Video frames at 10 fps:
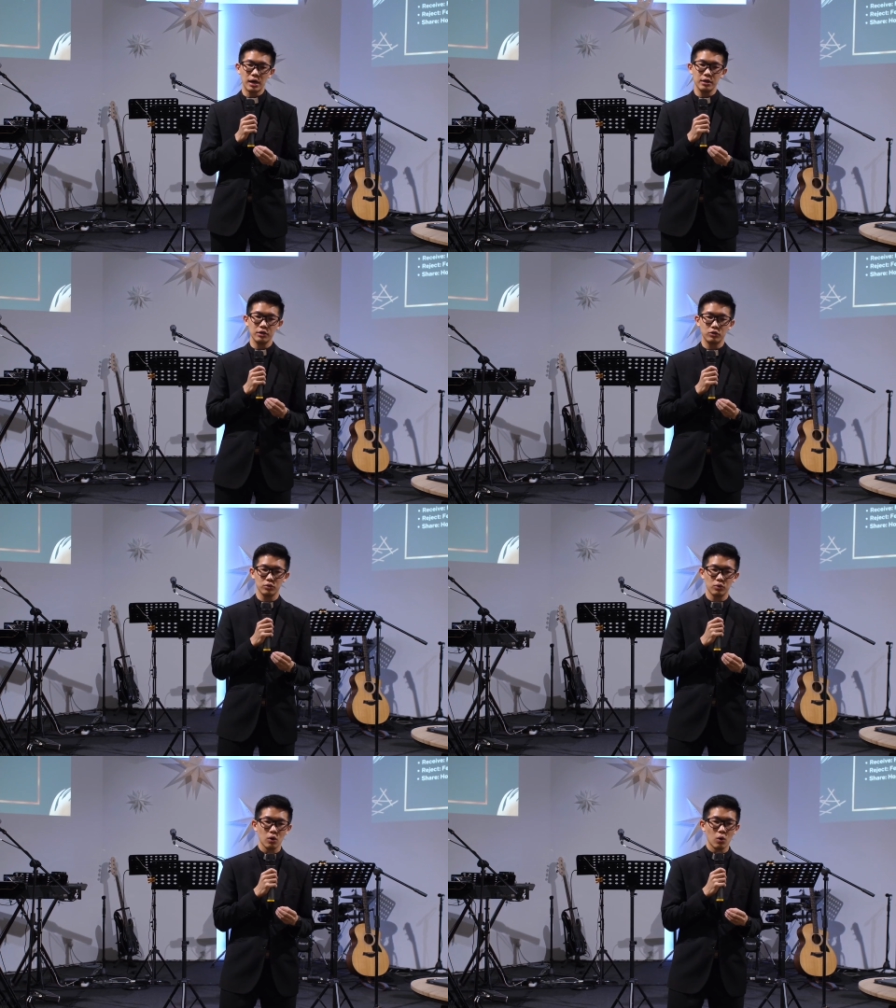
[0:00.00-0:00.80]
need
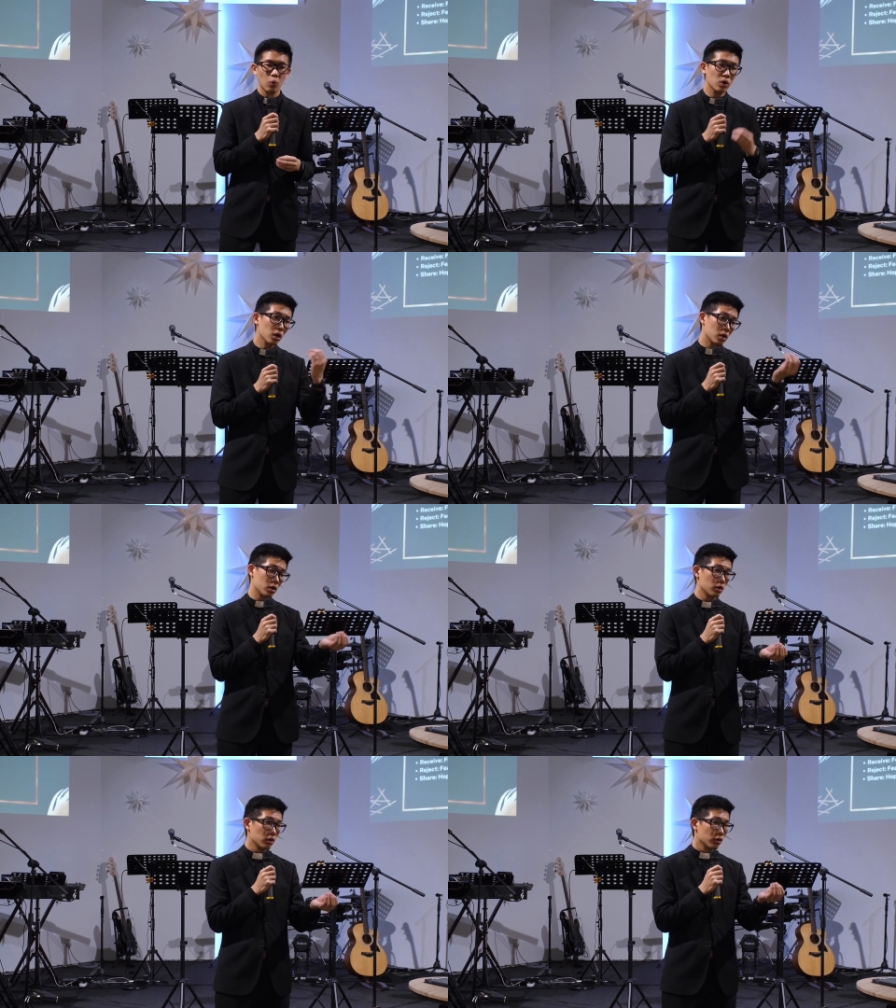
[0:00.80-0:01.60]
to work
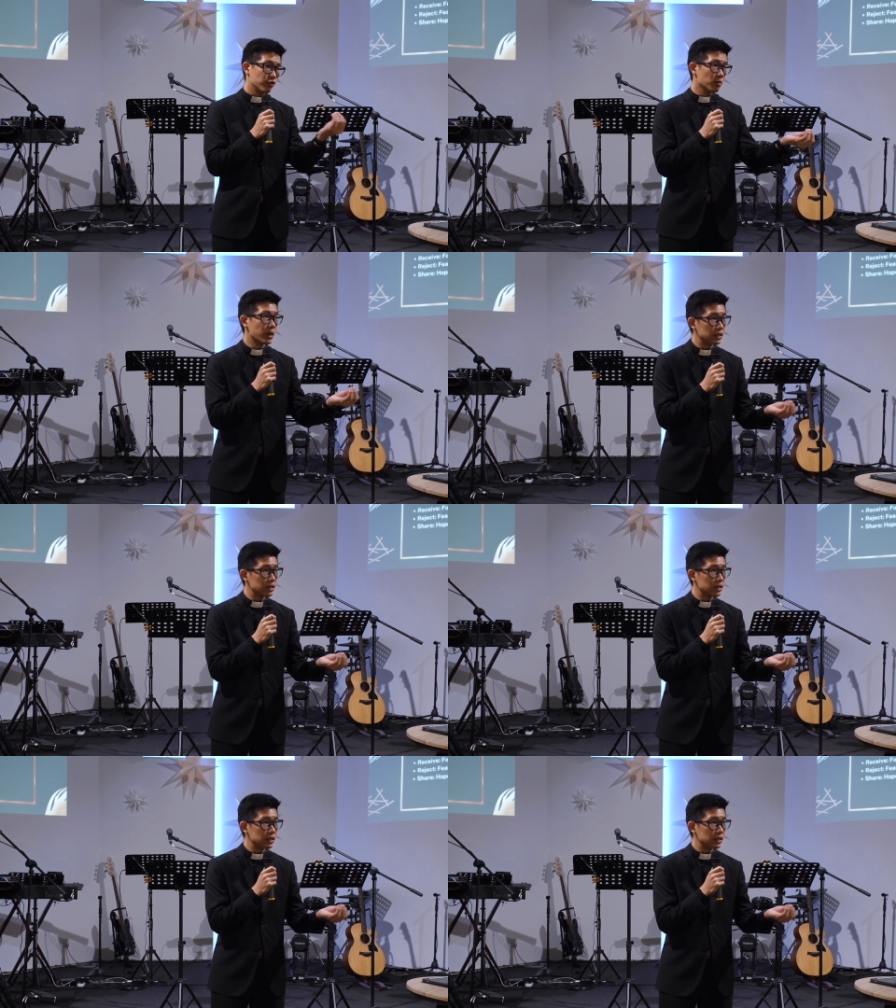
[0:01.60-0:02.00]
for my